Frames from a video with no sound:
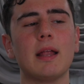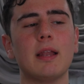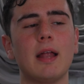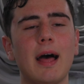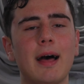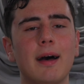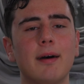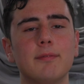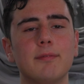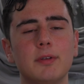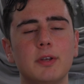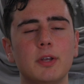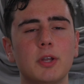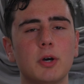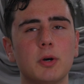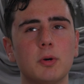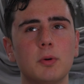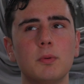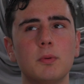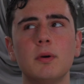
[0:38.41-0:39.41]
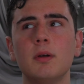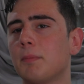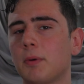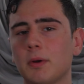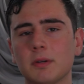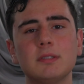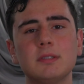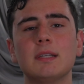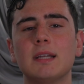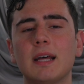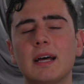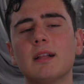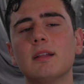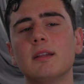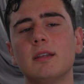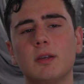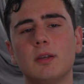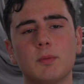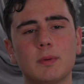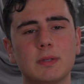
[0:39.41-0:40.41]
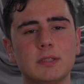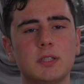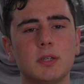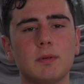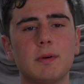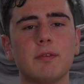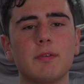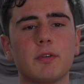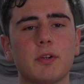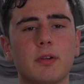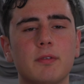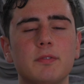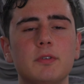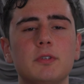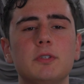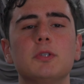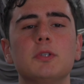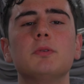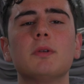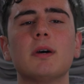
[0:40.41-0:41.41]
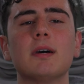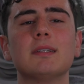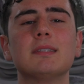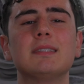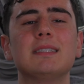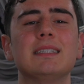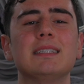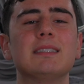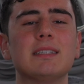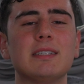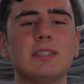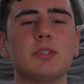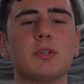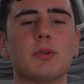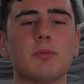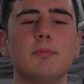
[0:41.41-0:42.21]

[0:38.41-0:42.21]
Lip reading: have no personality whatsoever if you do not season your